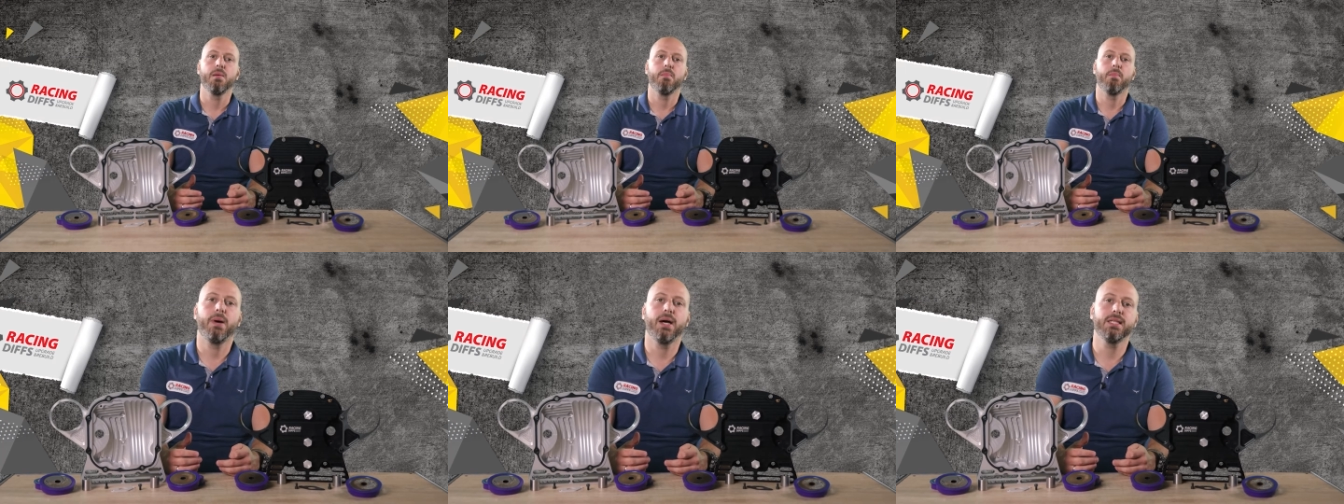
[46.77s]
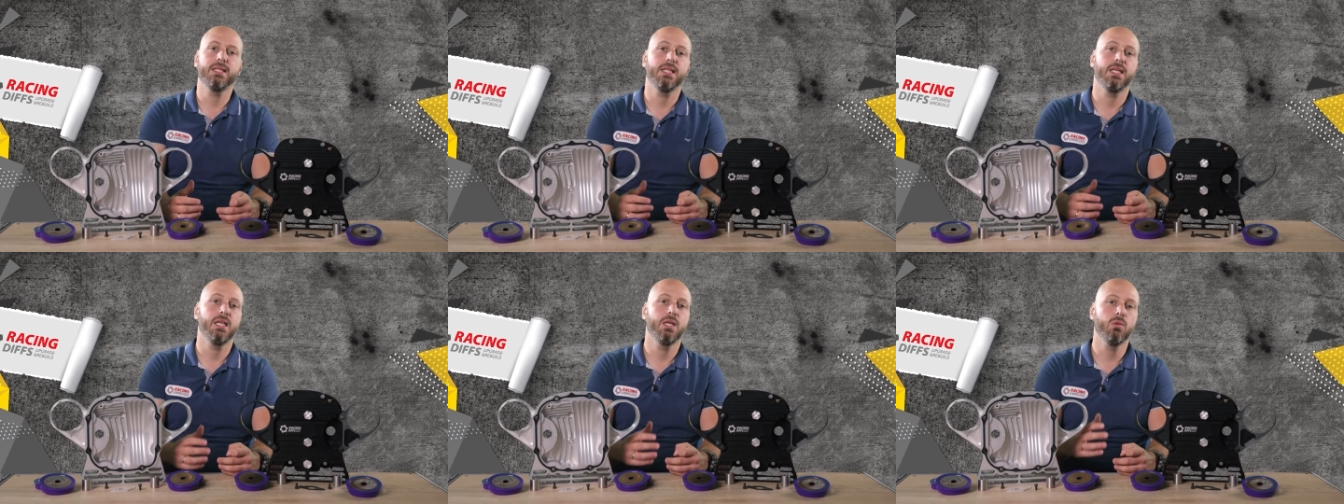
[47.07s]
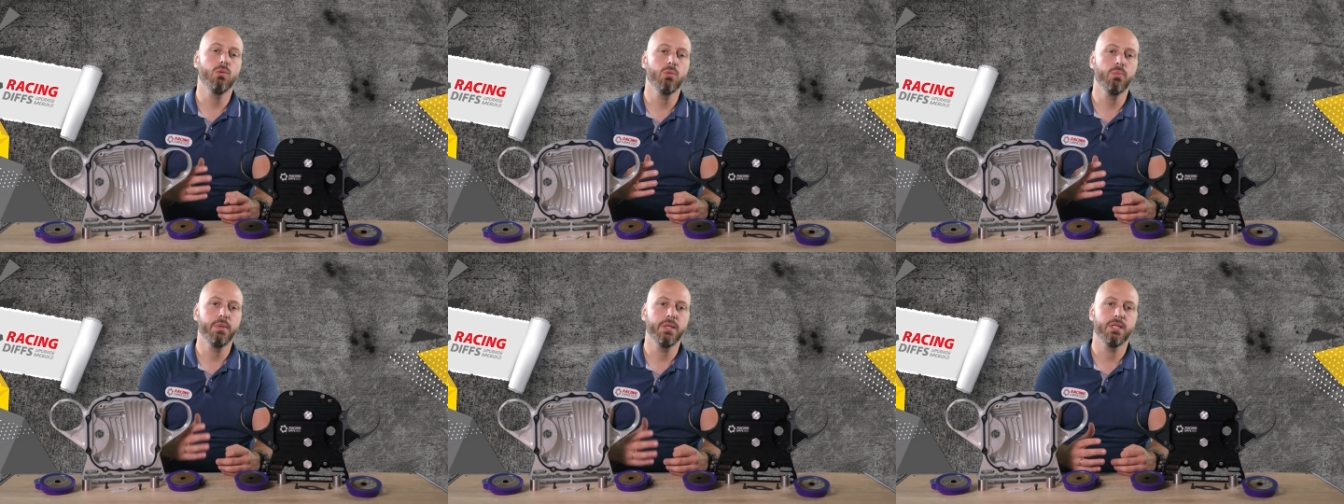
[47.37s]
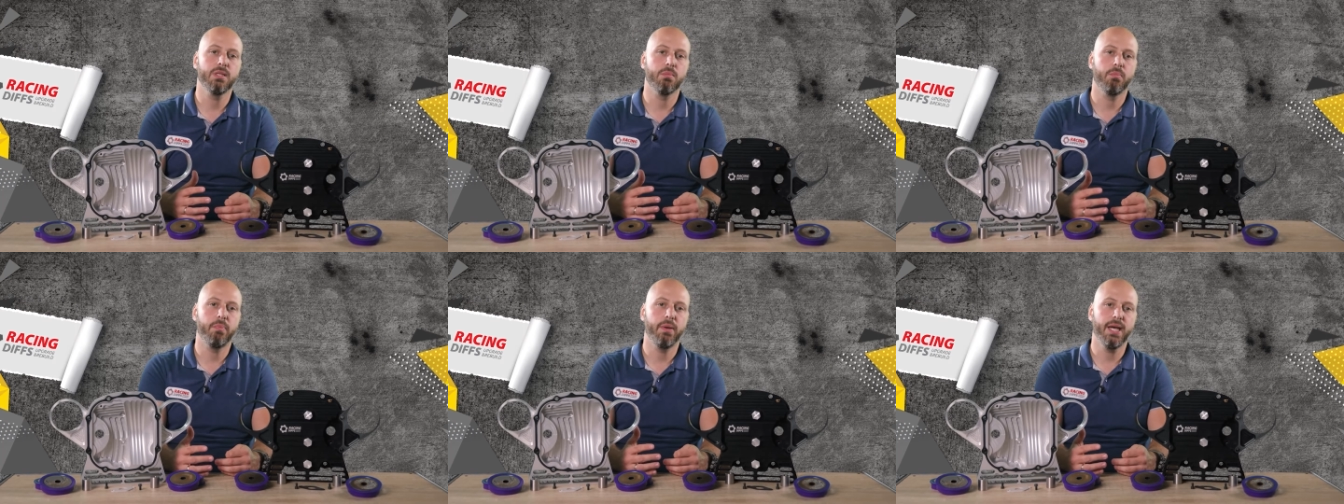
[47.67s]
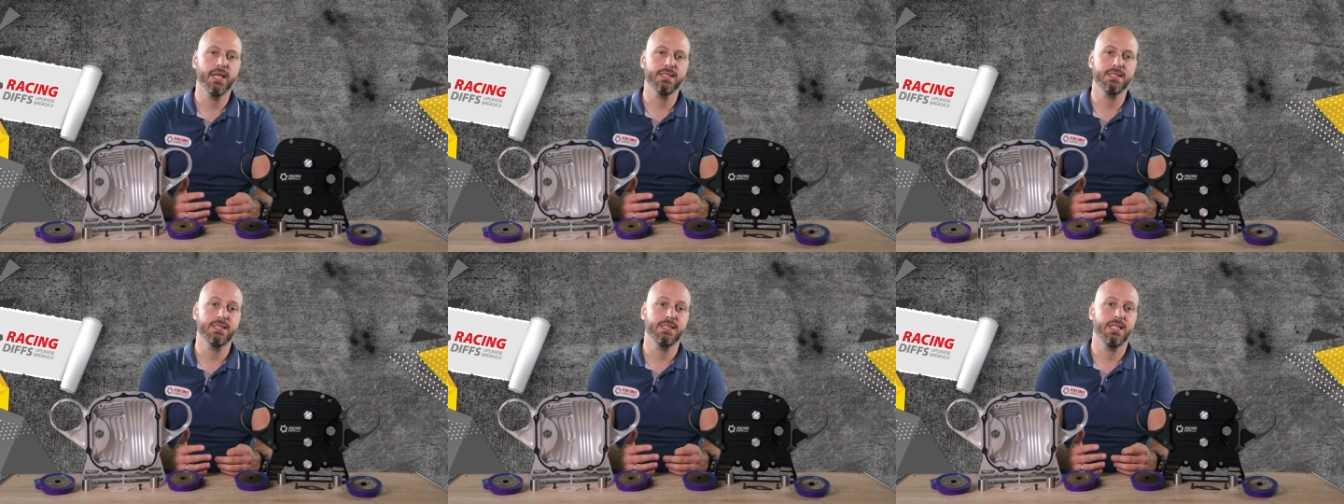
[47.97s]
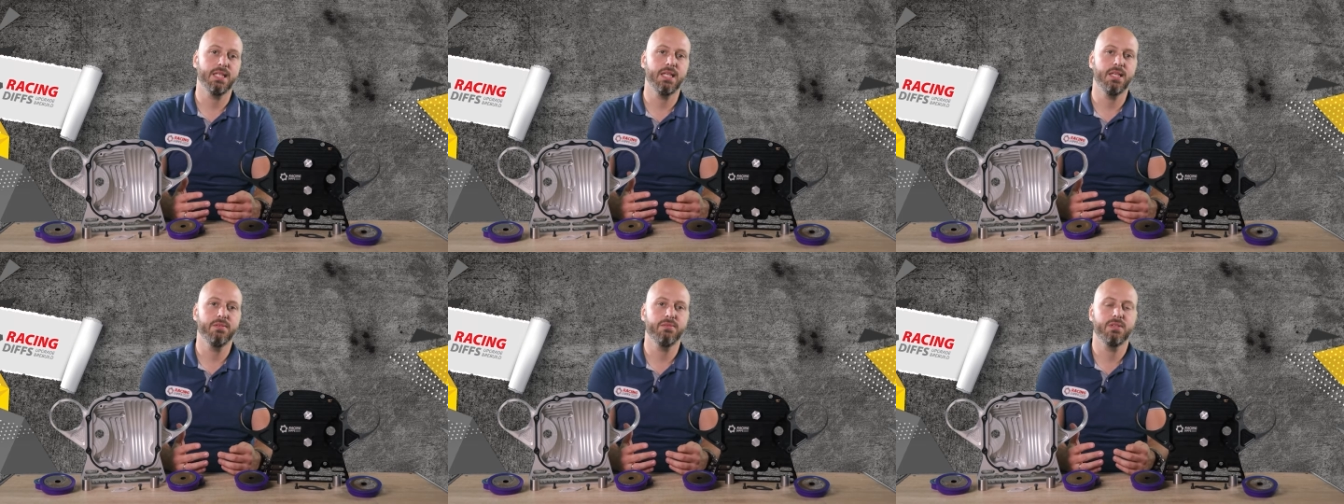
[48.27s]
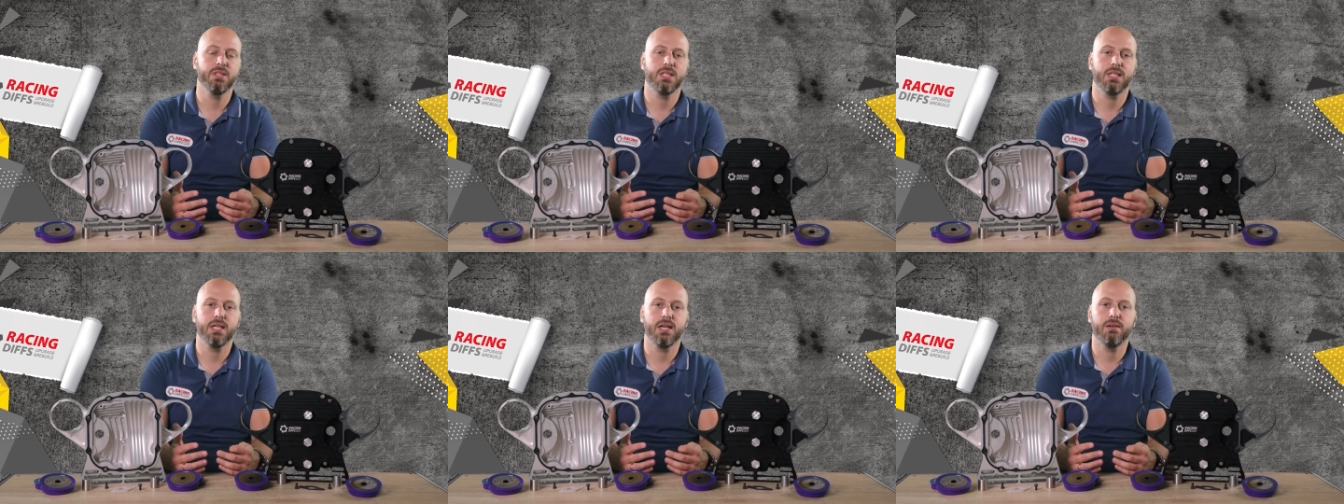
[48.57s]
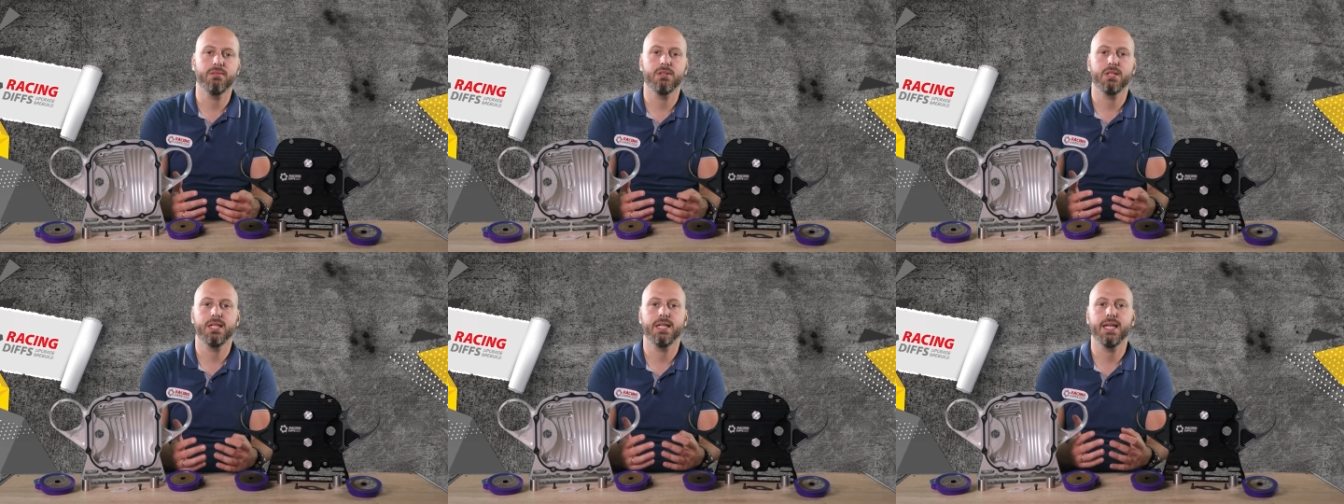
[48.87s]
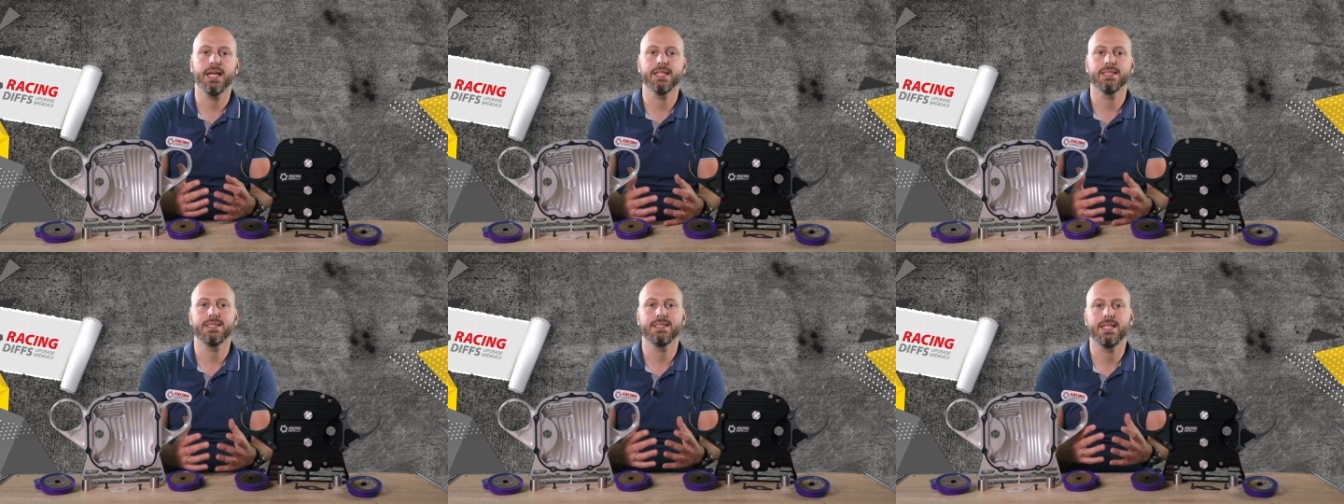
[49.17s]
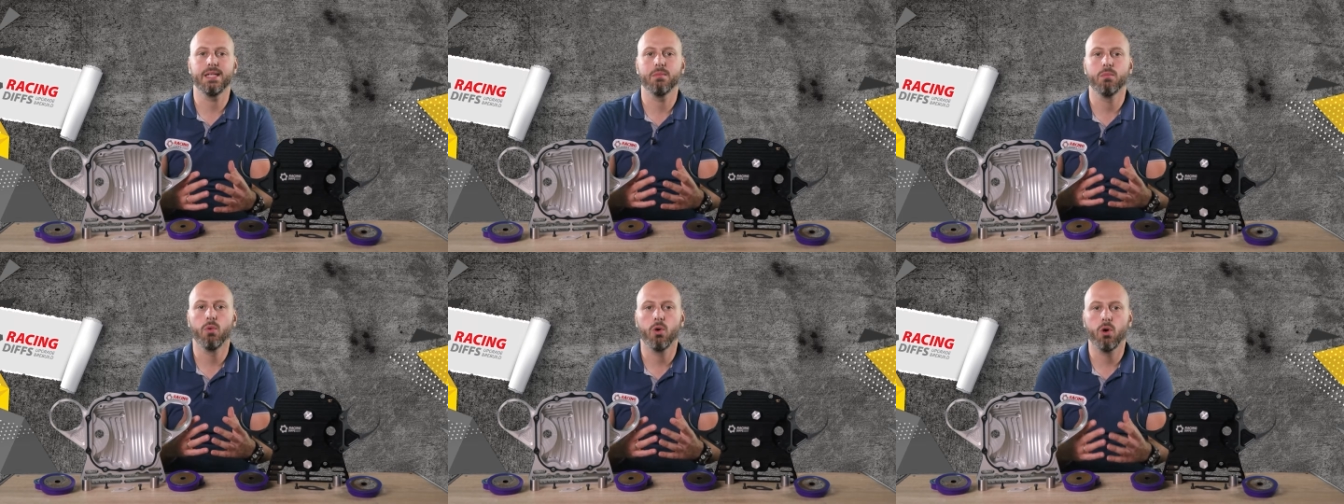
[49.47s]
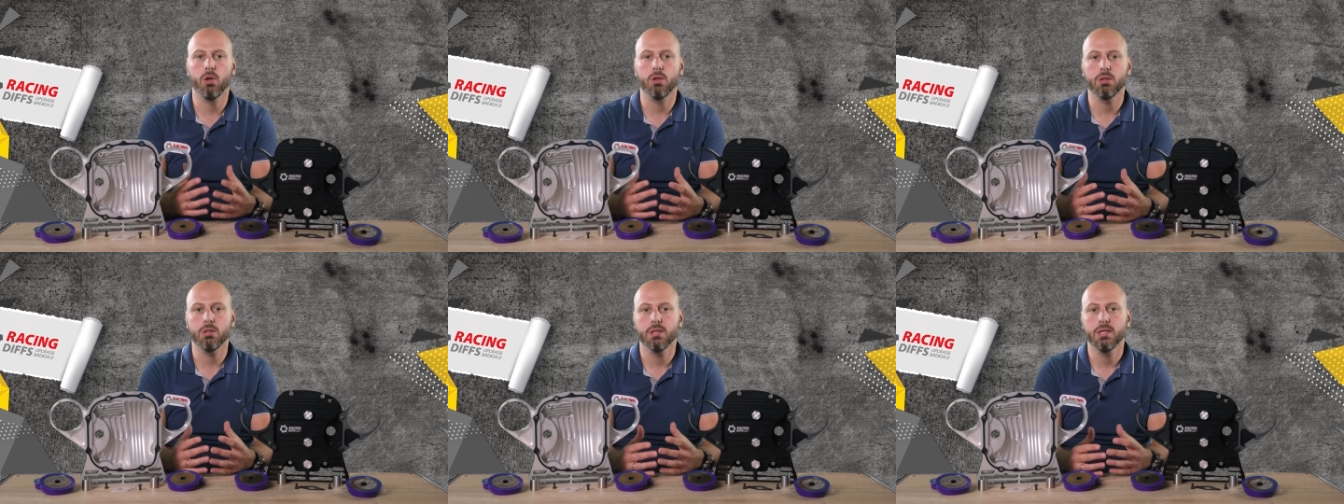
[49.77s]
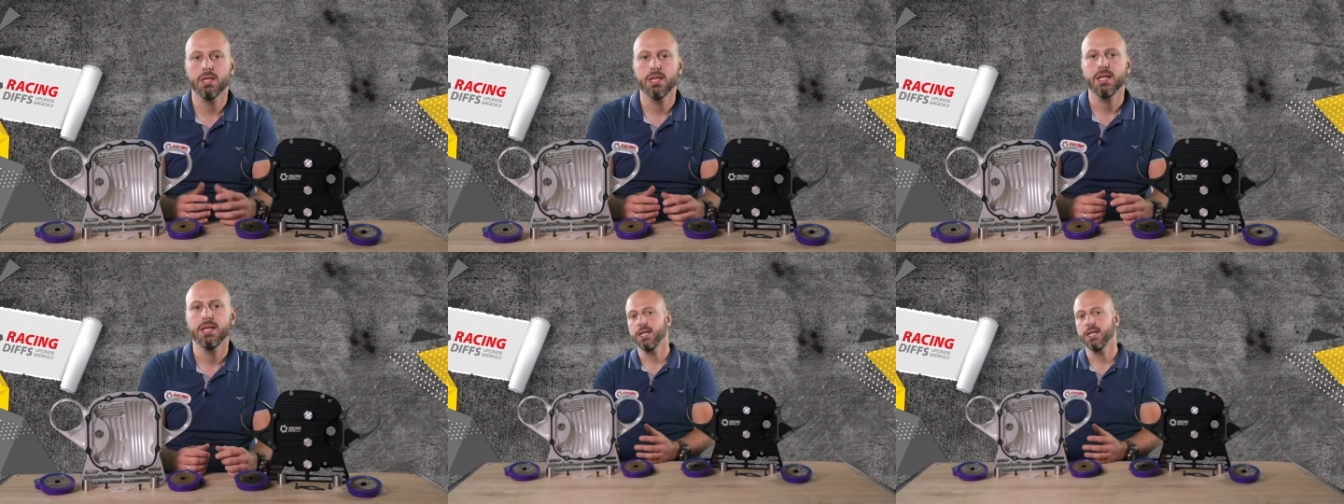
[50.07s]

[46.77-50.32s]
but it will be the best if the cover has them all.